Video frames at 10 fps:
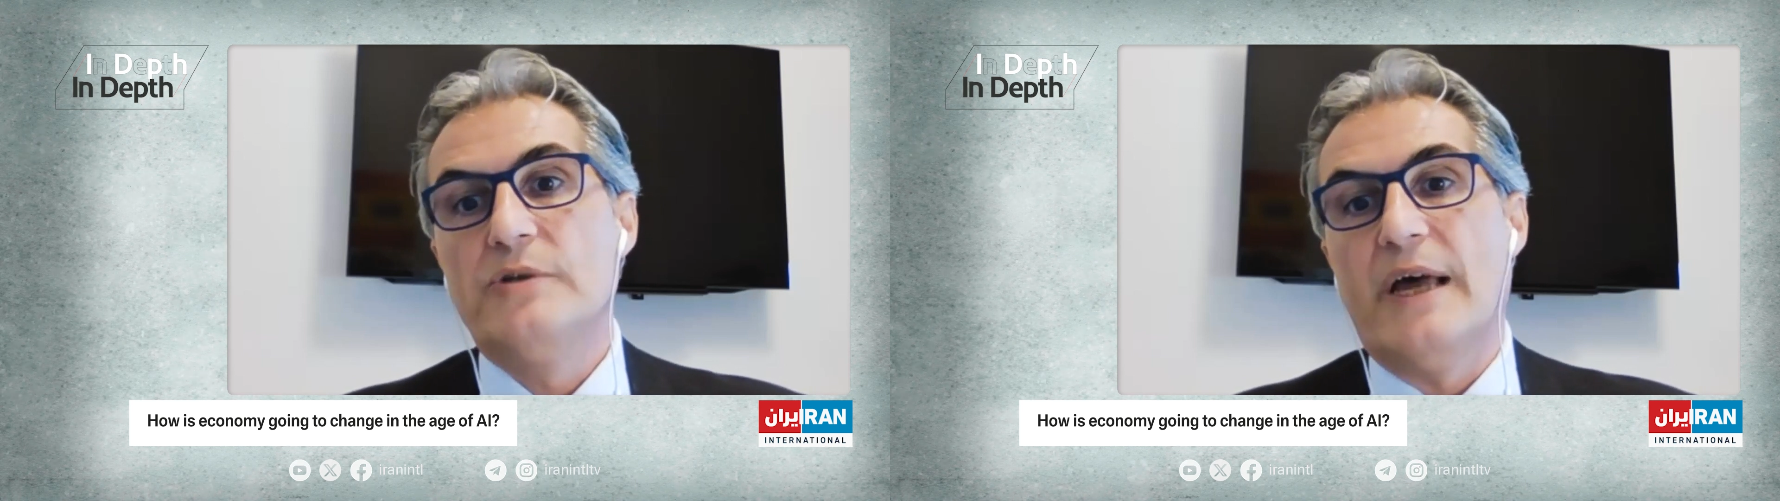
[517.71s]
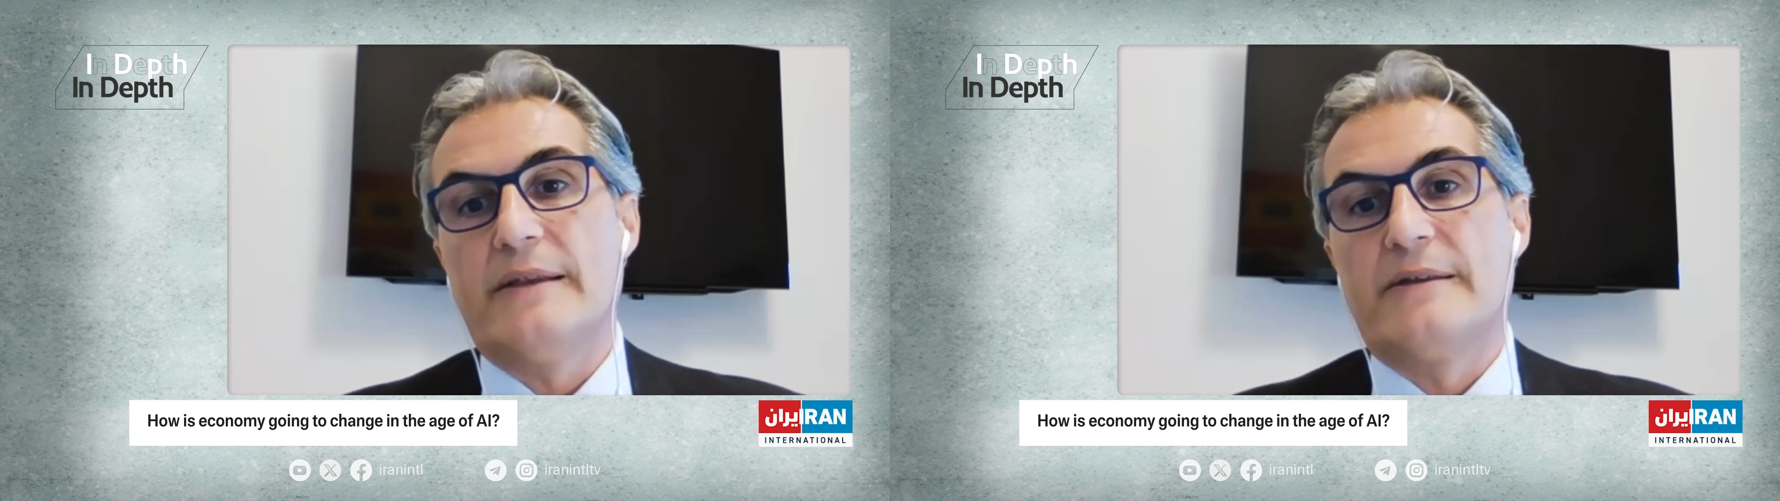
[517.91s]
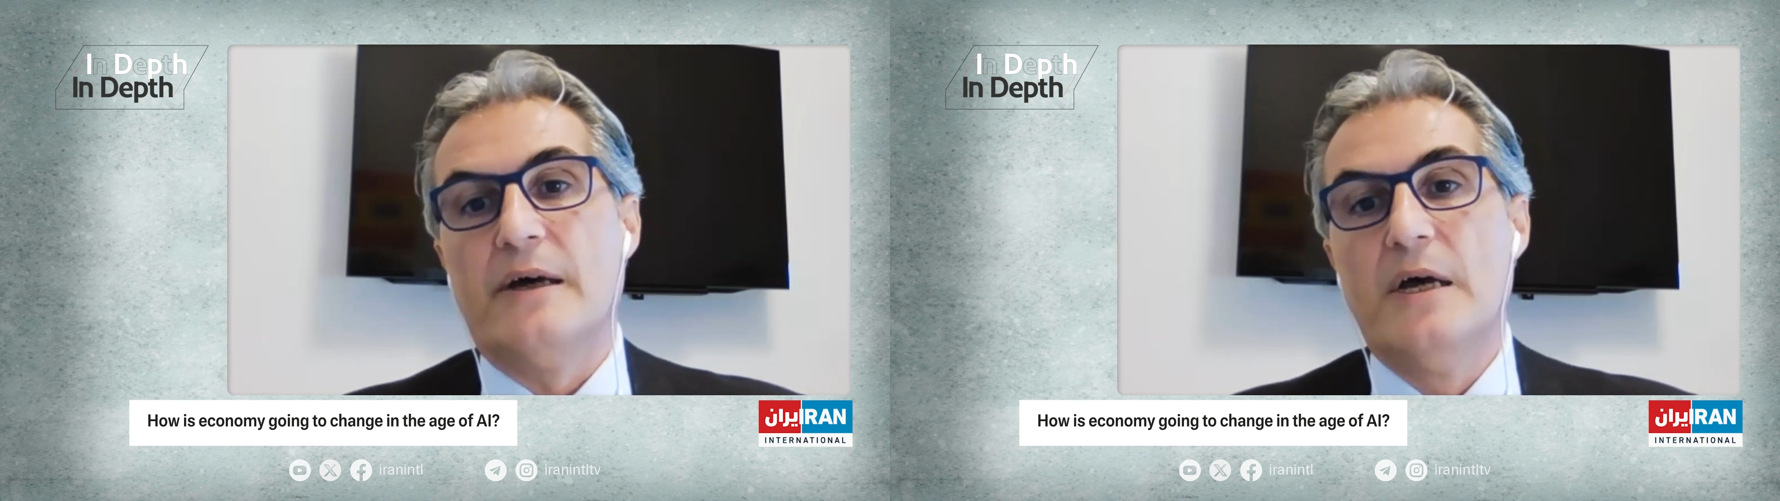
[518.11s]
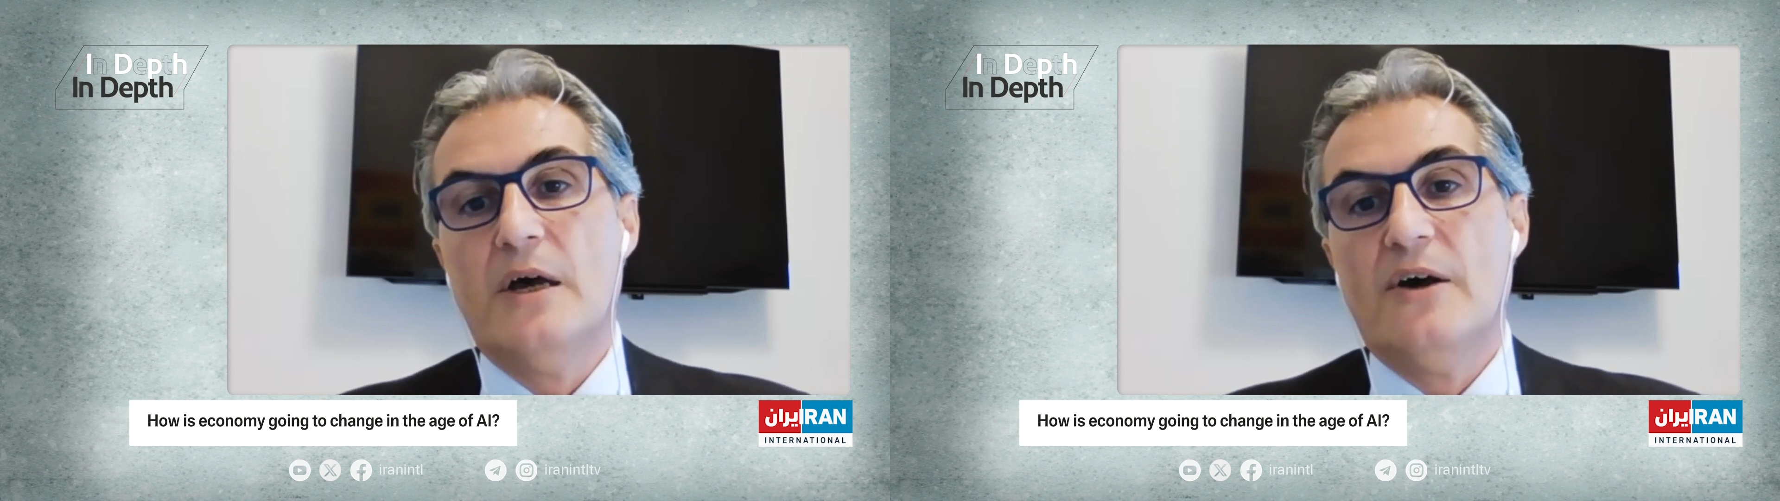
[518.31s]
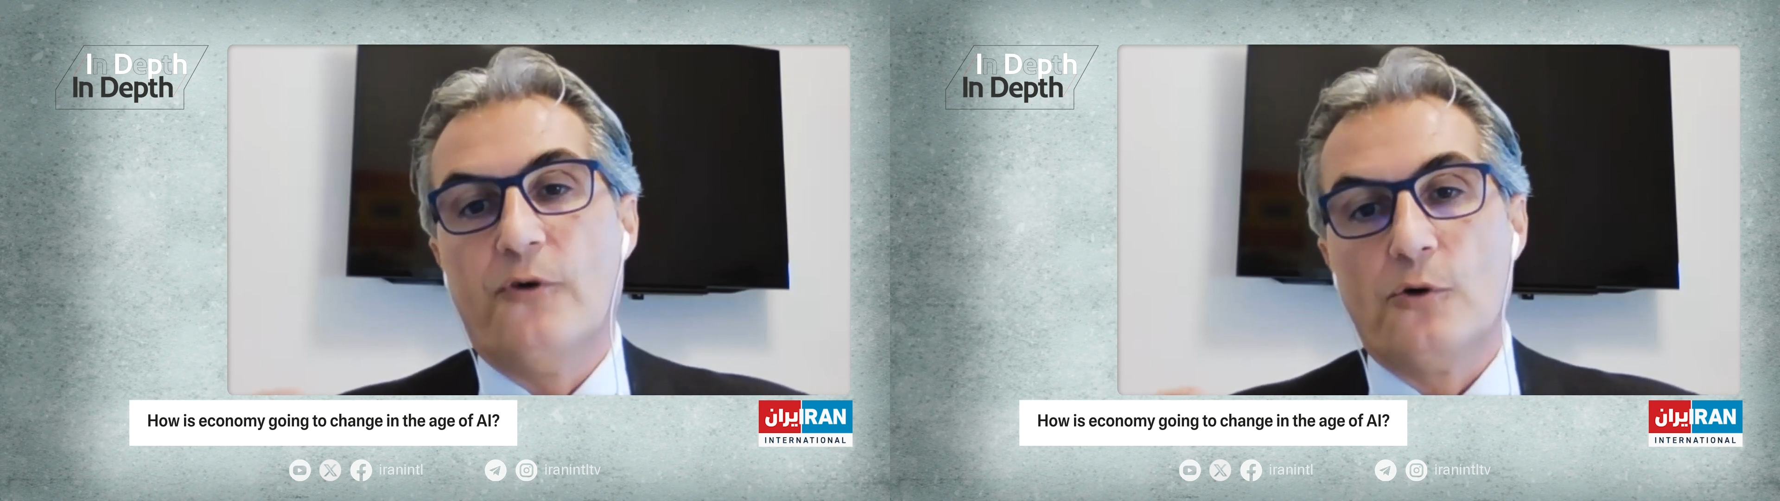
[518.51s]
that
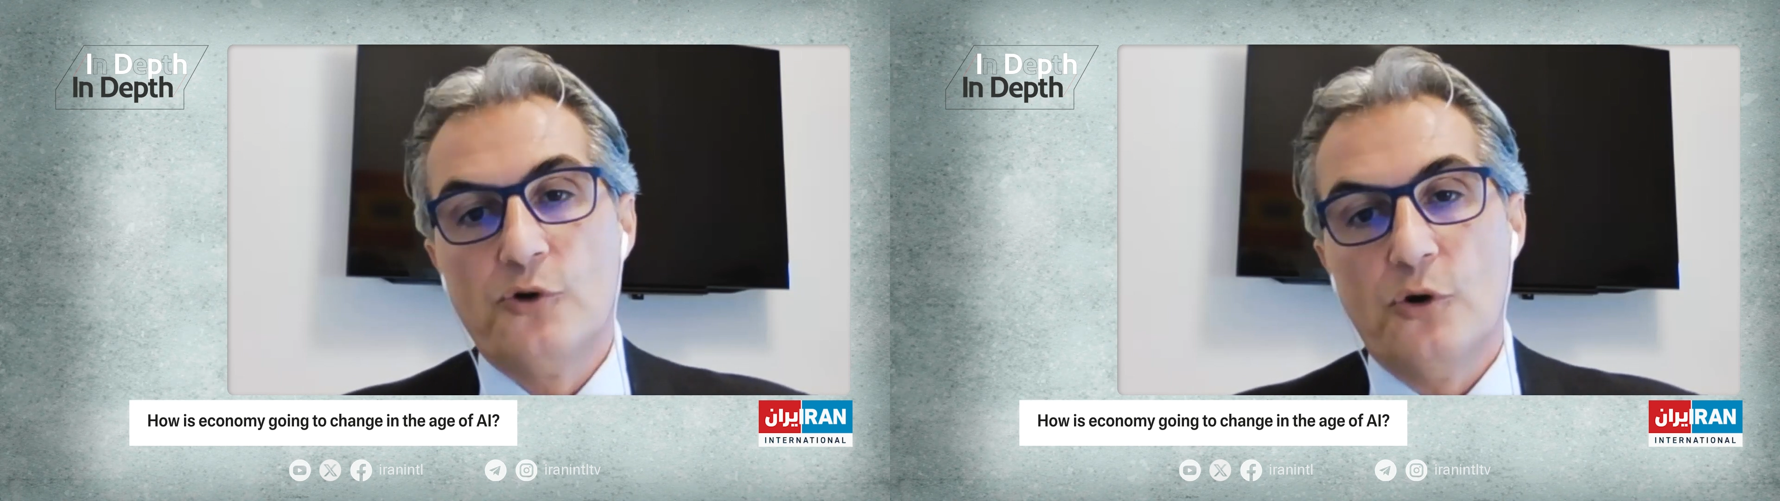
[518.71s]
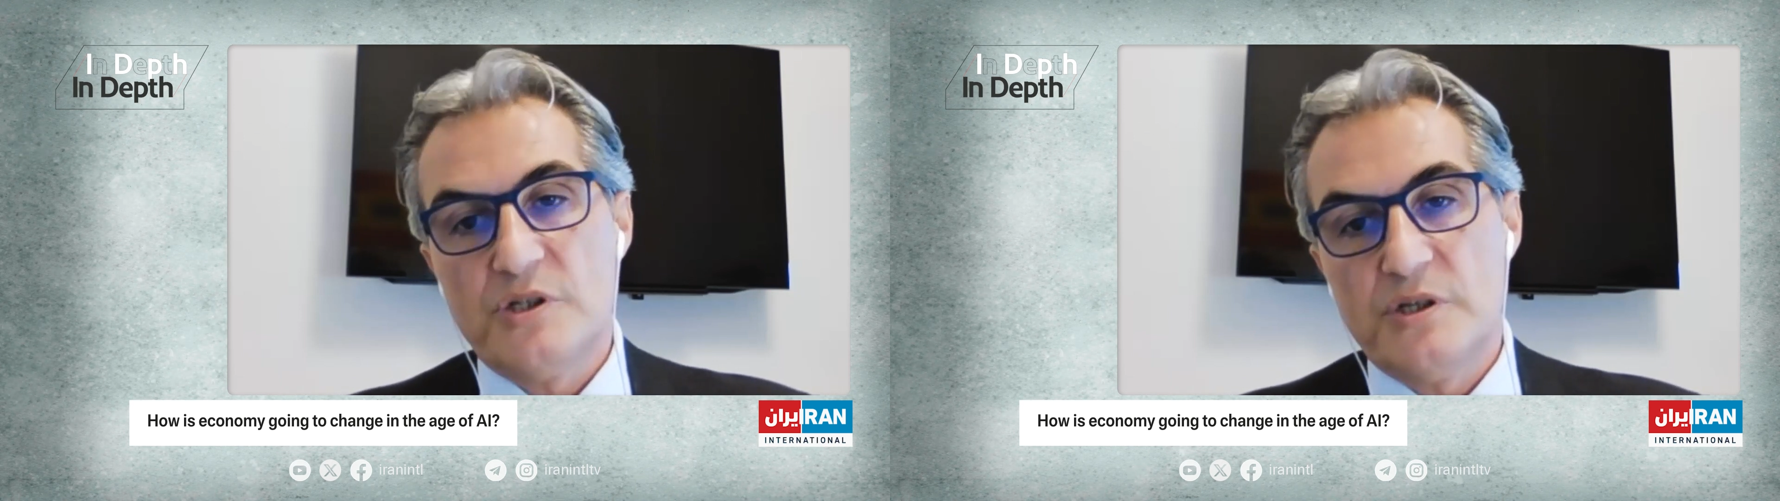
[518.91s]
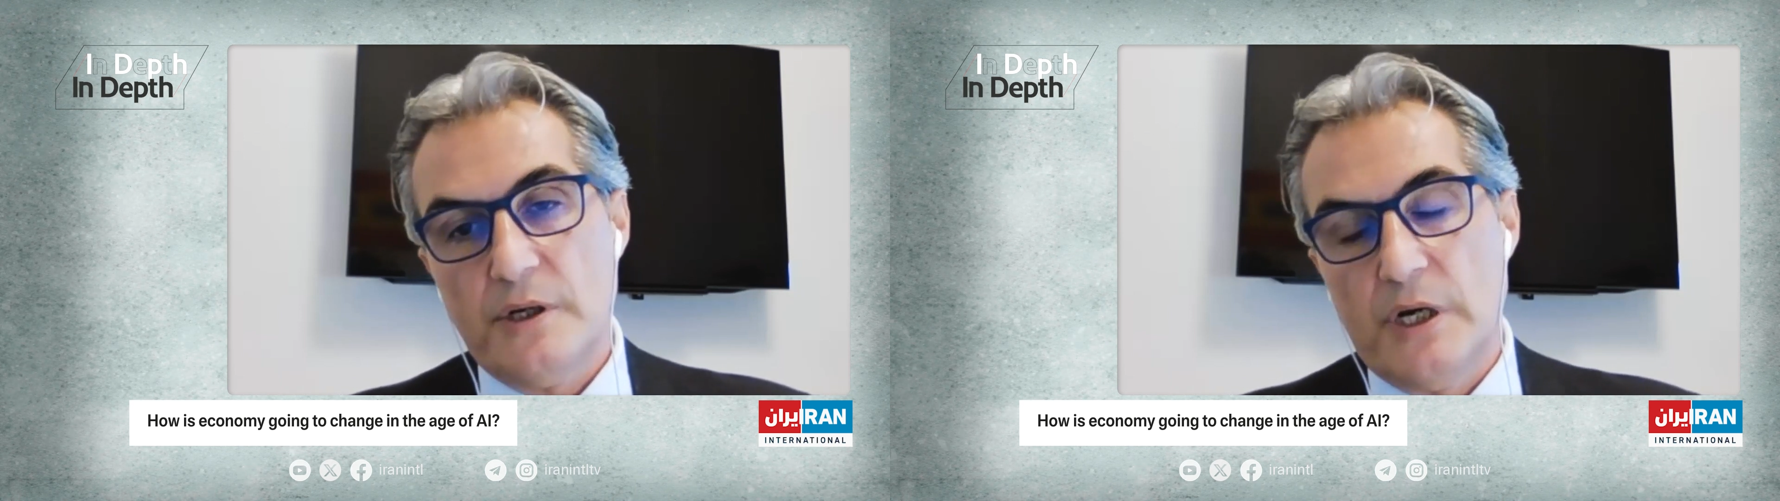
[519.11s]
for those